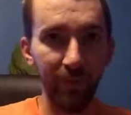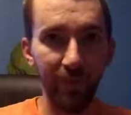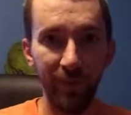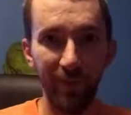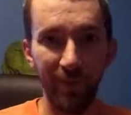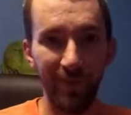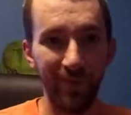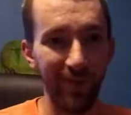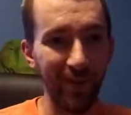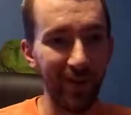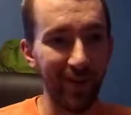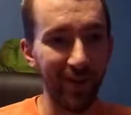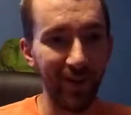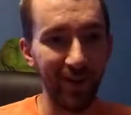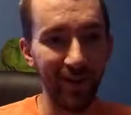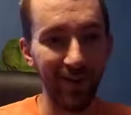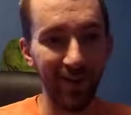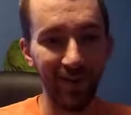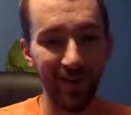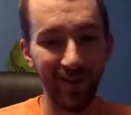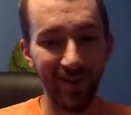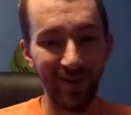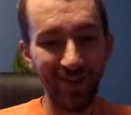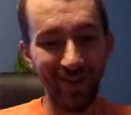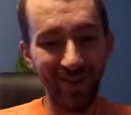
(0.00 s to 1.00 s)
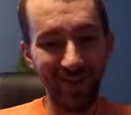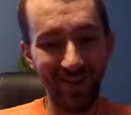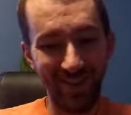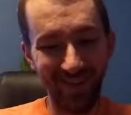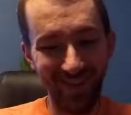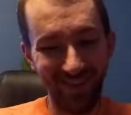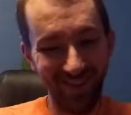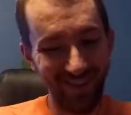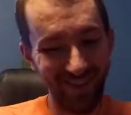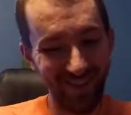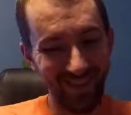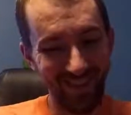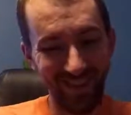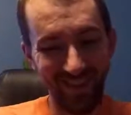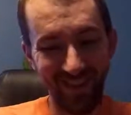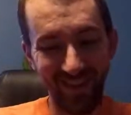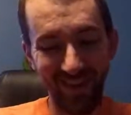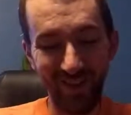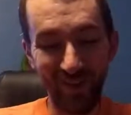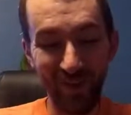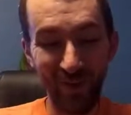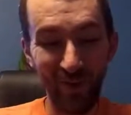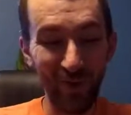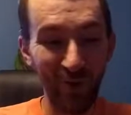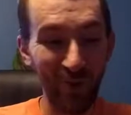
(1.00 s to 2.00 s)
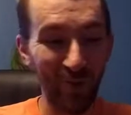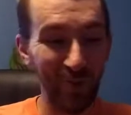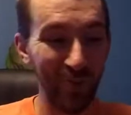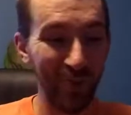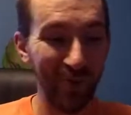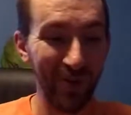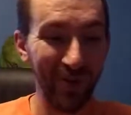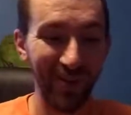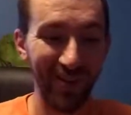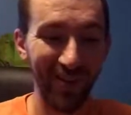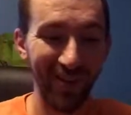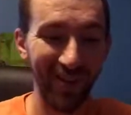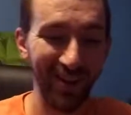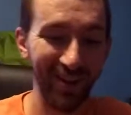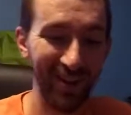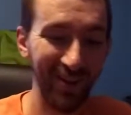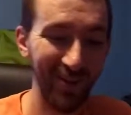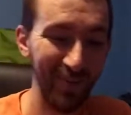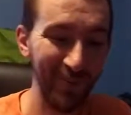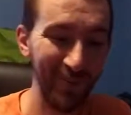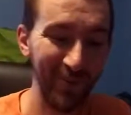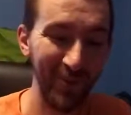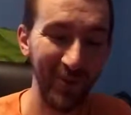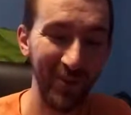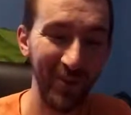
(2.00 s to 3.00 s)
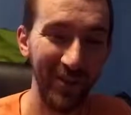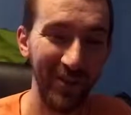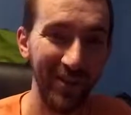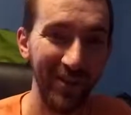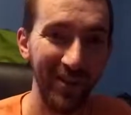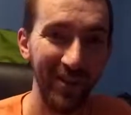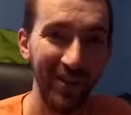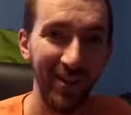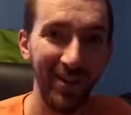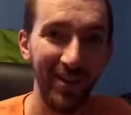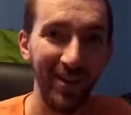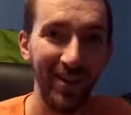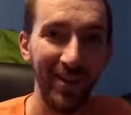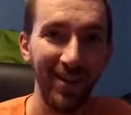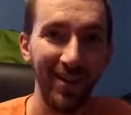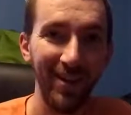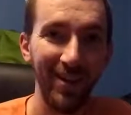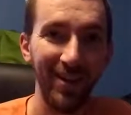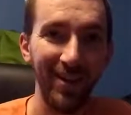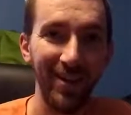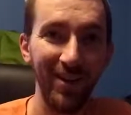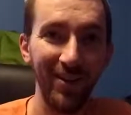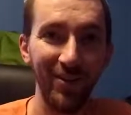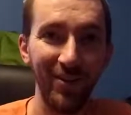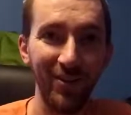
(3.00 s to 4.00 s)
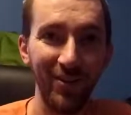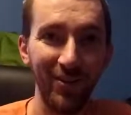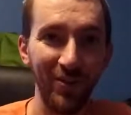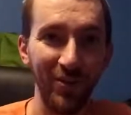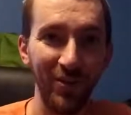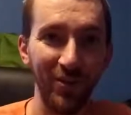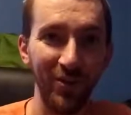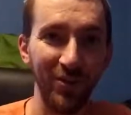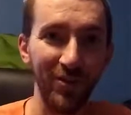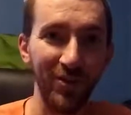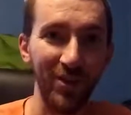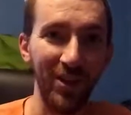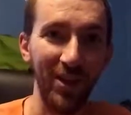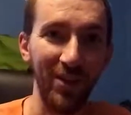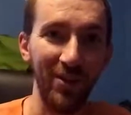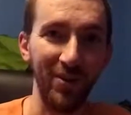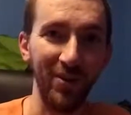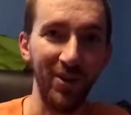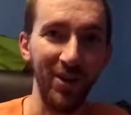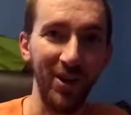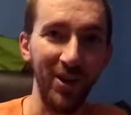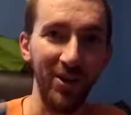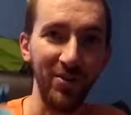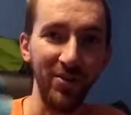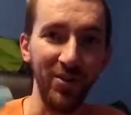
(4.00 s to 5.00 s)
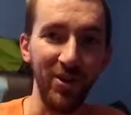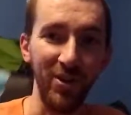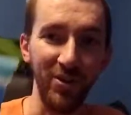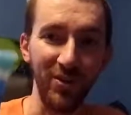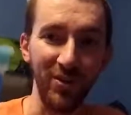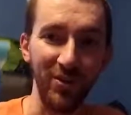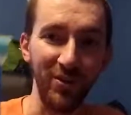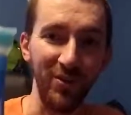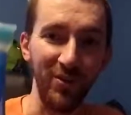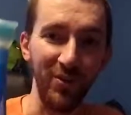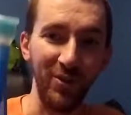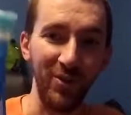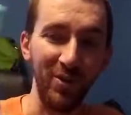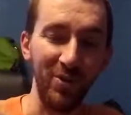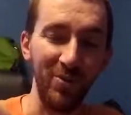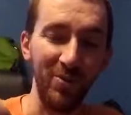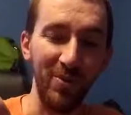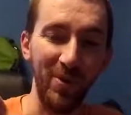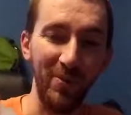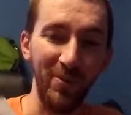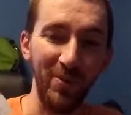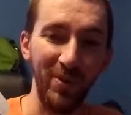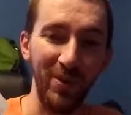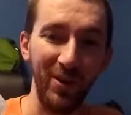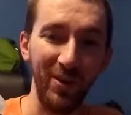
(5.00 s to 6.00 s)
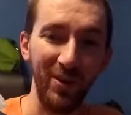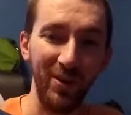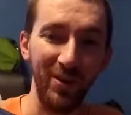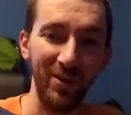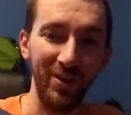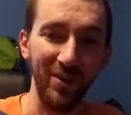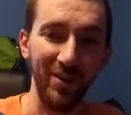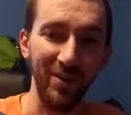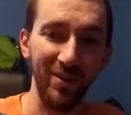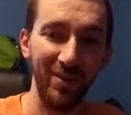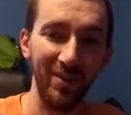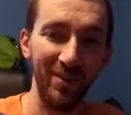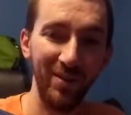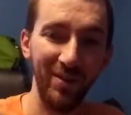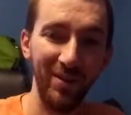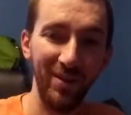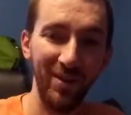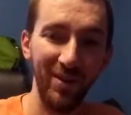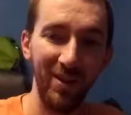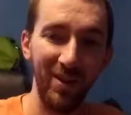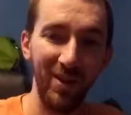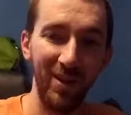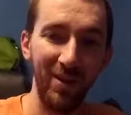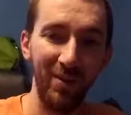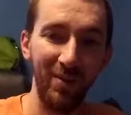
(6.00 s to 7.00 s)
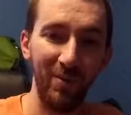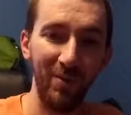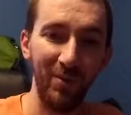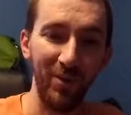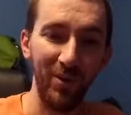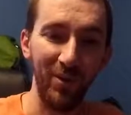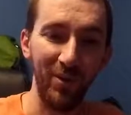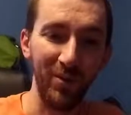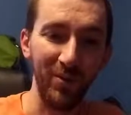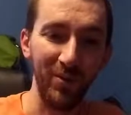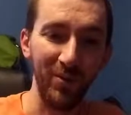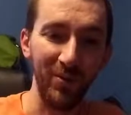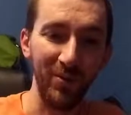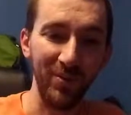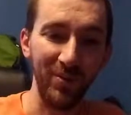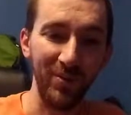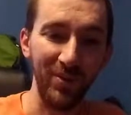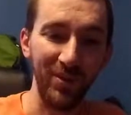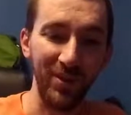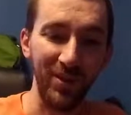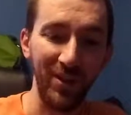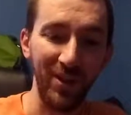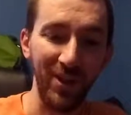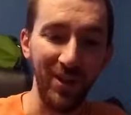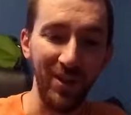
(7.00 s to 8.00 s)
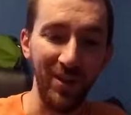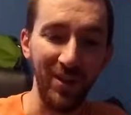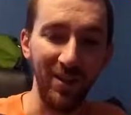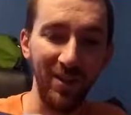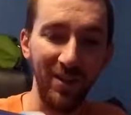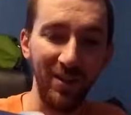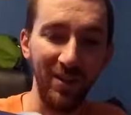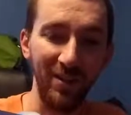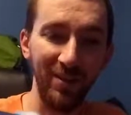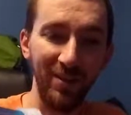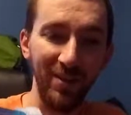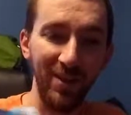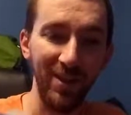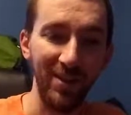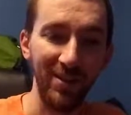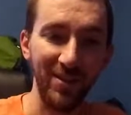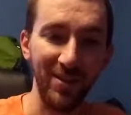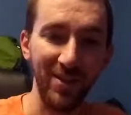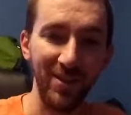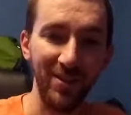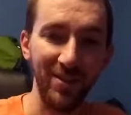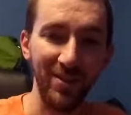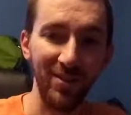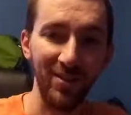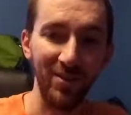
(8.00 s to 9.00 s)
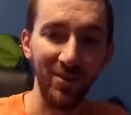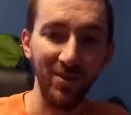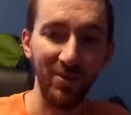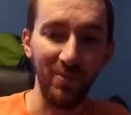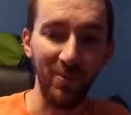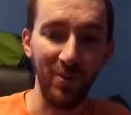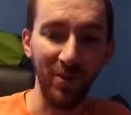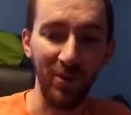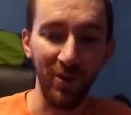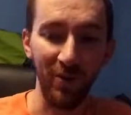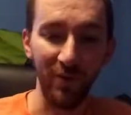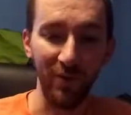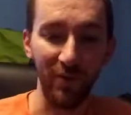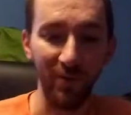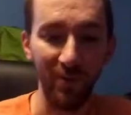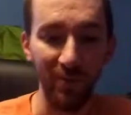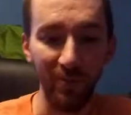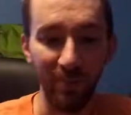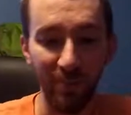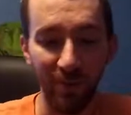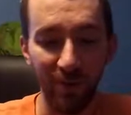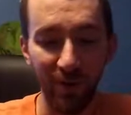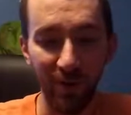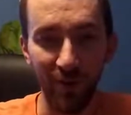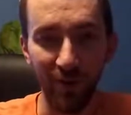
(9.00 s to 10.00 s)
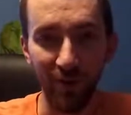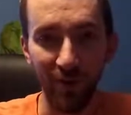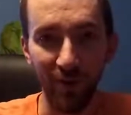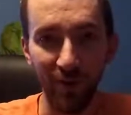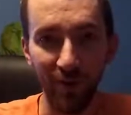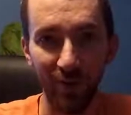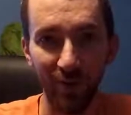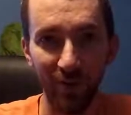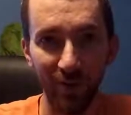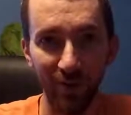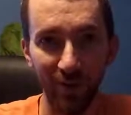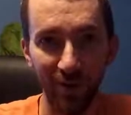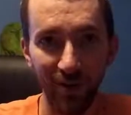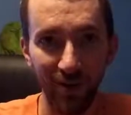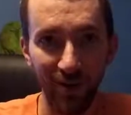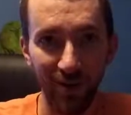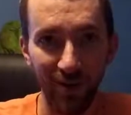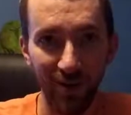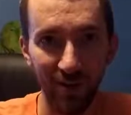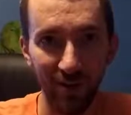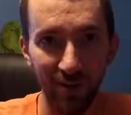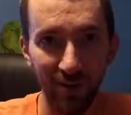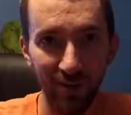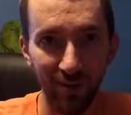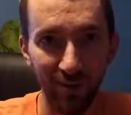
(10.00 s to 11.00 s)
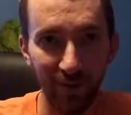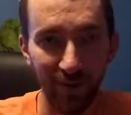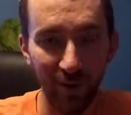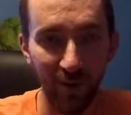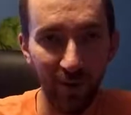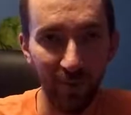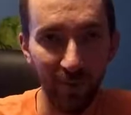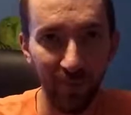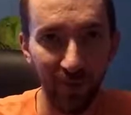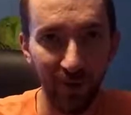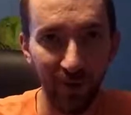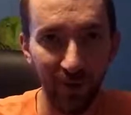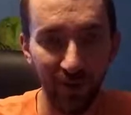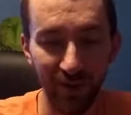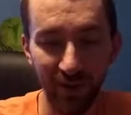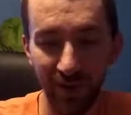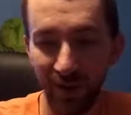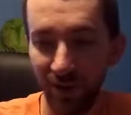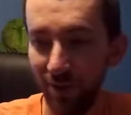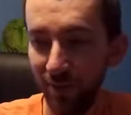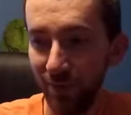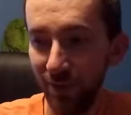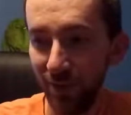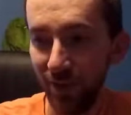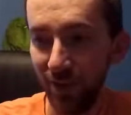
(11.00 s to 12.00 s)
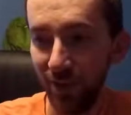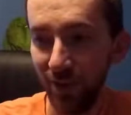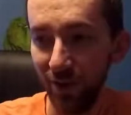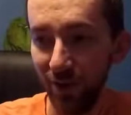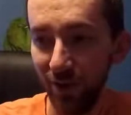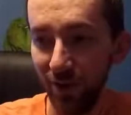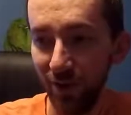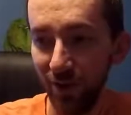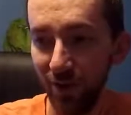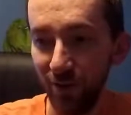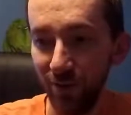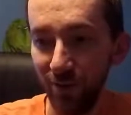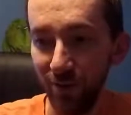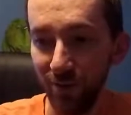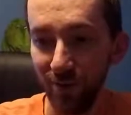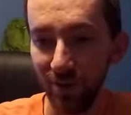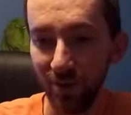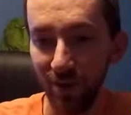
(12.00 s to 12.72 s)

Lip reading: The tube that comes with it, it's just your standard hydration tube. I mean, I really don't see anything that sets this apart from other companies that I've seen or used.